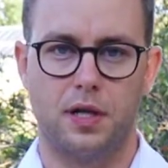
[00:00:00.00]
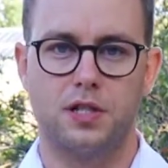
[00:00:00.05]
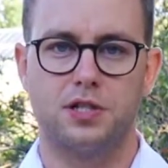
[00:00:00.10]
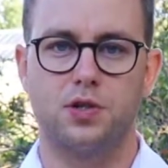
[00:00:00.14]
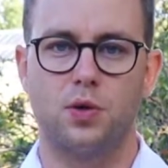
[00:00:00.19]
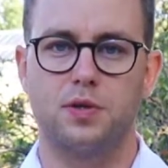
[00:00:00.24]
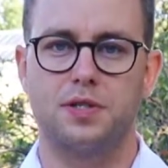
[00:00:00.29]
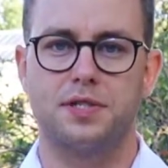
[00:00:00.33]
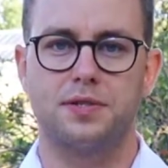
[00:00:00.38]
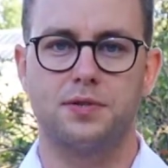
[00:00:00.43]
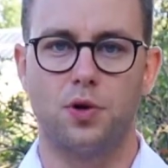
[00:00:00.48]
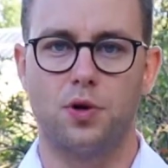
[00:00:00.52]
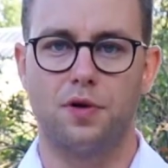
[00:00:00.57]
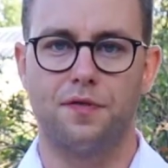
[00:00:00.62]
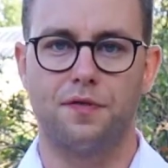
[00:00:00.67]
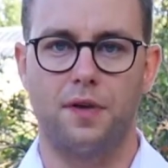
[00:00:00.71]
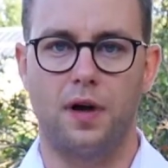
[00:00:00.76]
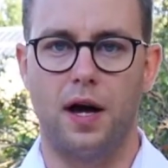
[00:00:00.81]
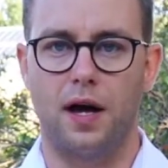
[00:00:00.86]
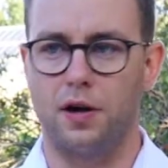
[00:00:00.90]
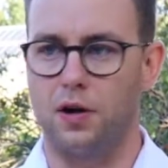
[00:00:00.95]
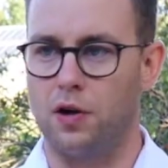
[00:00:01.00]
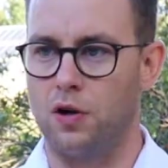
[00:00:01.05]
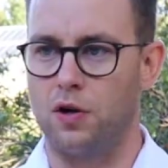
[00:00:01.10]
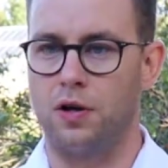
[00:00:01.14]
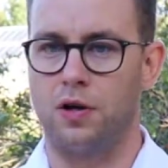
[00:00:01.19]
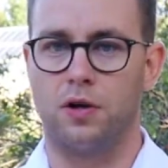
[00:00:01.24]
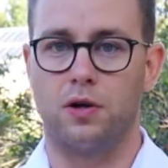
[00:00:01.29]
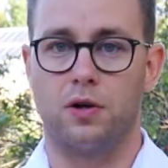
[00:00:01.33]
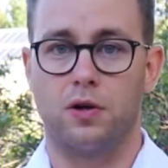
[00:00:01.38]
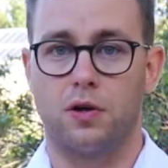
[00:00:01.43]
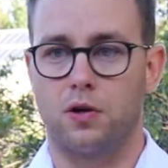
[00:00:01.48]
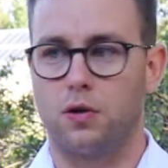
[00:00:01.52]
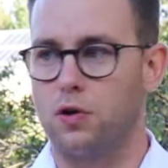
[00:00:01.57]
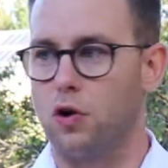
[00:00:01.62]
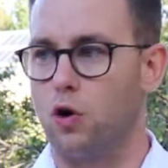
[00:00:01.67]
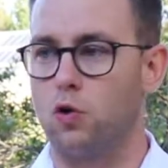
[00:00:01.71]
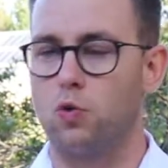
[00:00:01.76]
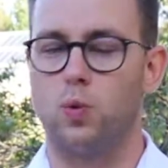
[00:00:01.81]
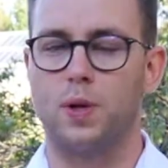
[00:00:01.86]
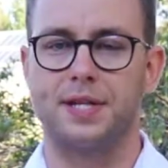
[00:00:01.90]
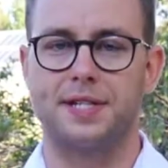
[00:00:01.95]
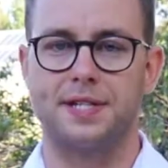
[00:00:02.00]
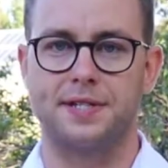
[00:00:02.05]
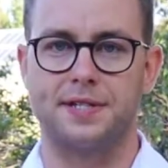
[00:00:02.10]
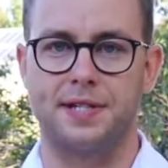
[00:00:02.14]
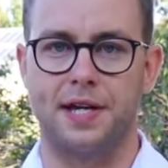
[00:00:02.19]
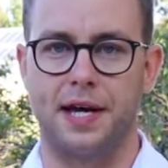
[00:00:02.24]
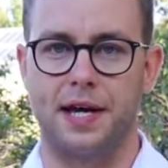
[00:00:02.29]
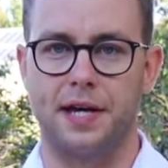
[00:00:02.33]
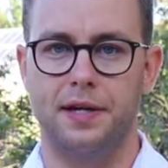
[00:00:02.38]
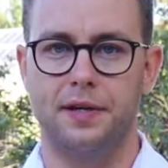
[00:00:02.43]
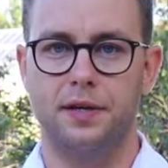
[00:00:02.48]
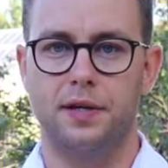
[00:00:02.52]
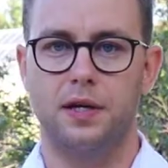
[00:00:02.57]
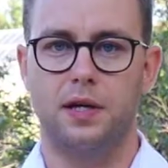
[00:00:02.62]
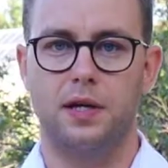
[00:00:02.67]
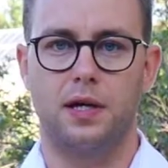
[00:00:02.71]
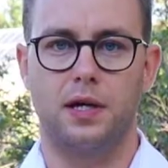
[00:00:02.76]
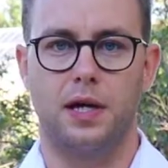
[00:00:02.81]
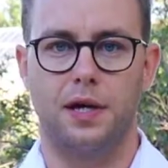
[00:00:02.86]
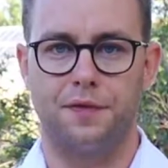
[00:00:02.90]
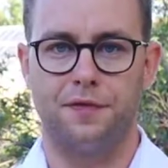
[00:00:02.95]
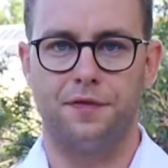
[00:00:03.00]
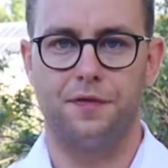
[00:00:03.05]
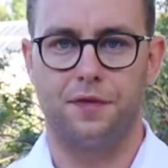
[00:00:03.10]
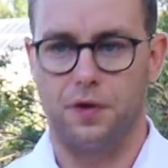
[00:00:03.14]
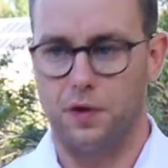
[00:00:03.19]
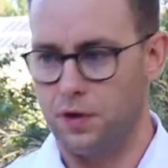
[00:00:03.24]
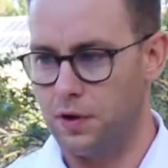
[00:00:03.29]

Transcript: So it's sort of like on a cold winter's day, if